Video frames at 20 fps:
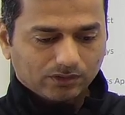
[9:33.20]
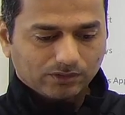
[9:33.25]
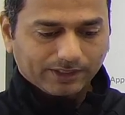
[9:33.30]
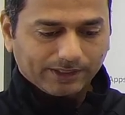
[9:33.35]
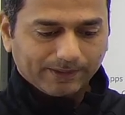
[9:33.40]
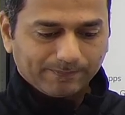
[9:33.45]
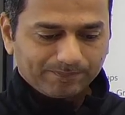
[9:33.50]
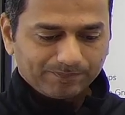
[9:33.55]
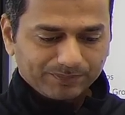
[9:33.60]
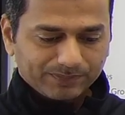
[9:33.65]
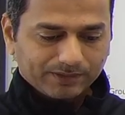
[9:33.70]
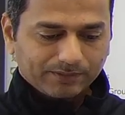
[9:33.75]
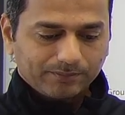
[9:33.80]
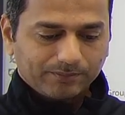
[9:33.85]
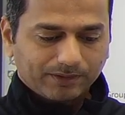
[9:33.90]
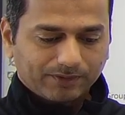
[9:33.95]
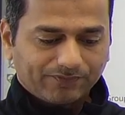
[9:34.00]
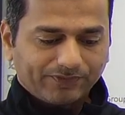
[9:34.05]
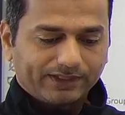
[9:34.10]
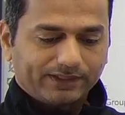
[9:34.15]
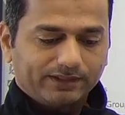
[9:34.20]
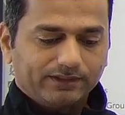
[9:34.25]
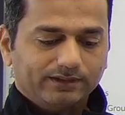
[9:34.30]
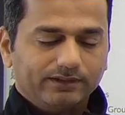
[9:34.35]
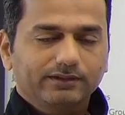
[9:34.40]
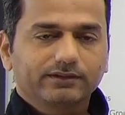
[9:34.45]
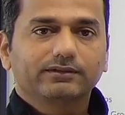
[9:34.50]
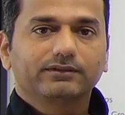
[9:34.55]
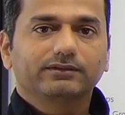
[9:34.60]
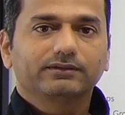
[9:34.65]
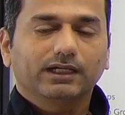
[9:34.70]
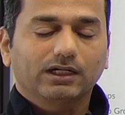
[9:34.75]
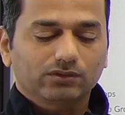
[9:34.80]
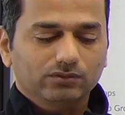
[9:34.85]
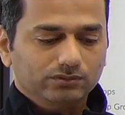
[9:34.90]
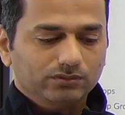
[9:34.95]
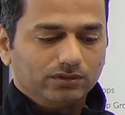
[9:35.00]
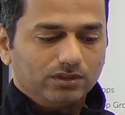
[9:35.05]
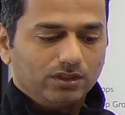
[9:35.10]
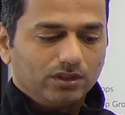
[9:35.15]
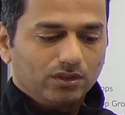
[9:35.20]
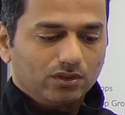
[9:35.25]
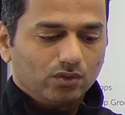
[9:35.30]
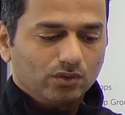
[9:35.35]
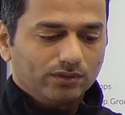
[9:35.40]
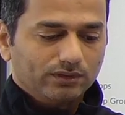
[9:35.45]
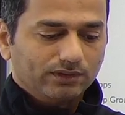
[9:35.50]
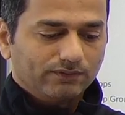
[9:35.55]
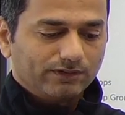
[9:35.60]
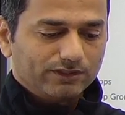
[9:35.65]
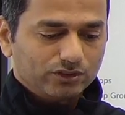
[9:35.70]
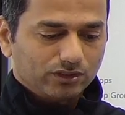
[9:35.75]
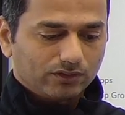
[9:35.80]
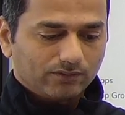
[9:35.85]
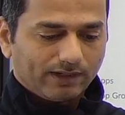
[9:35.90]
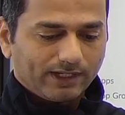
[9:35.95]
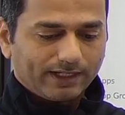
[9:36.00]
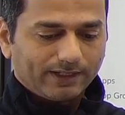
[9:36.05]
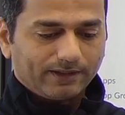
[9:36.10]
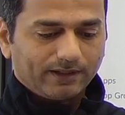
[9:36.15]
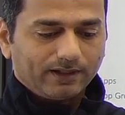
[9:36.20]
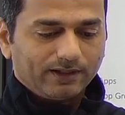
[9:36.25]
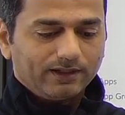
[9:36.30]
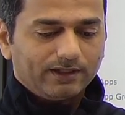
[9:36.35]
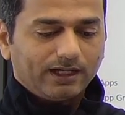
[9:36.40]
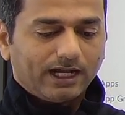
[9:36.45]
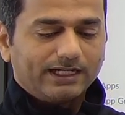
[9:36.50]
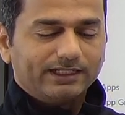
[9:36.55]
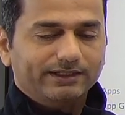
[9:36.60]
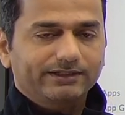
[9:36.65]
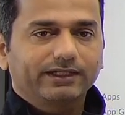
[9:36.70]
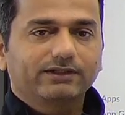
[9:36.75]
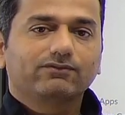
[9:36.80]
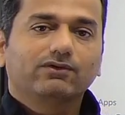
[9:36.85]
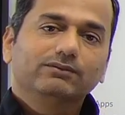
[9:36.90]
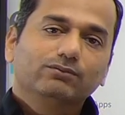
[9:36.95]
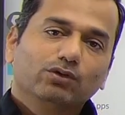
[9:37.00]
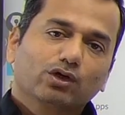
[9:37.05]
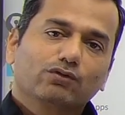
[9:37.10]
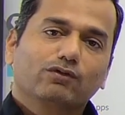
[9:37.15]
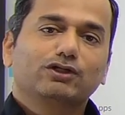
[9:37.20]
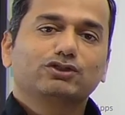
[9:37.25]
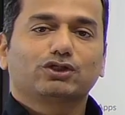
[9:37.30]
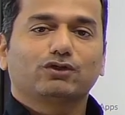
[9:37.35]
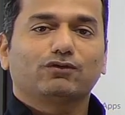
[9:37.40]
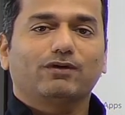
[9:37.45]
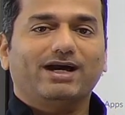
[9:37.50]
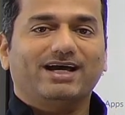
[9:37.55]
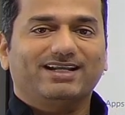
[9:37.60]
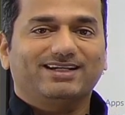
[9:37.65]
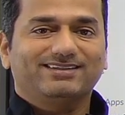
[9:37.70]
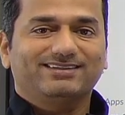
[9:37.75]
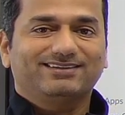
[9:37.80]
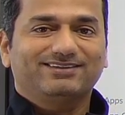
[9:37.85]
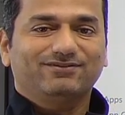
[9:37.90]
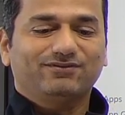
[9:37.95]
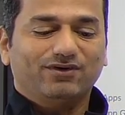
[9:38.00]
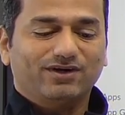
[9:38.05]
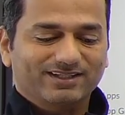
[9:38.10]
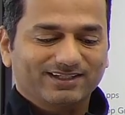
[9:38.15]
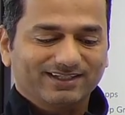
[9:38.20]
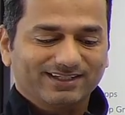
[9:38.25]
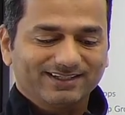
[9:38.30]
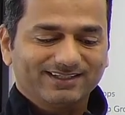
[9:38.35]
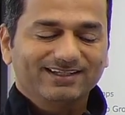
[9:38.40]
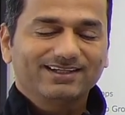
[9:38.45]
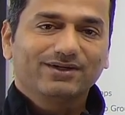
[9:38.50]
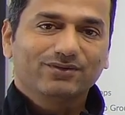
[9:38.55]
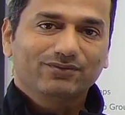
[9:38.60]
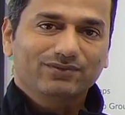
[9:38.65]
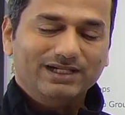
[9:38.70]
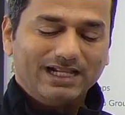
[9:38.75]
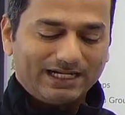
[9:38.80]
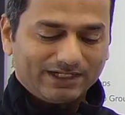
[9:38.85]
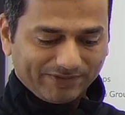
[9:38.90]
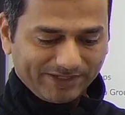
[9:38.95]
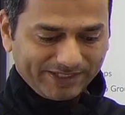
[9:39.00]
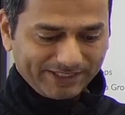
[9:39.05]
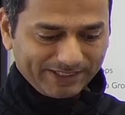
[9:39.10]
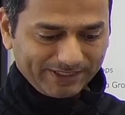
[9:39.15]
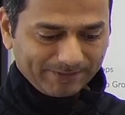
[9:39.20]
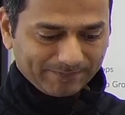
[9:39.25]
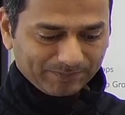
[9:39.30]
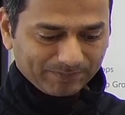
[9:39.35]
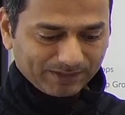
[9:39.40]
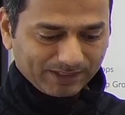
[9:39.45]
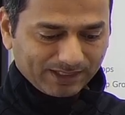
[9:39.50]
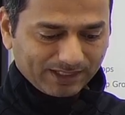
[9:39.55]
Okay. Perfect. Now go to the virtual wire and create one more virtual wire for the VLAN 20.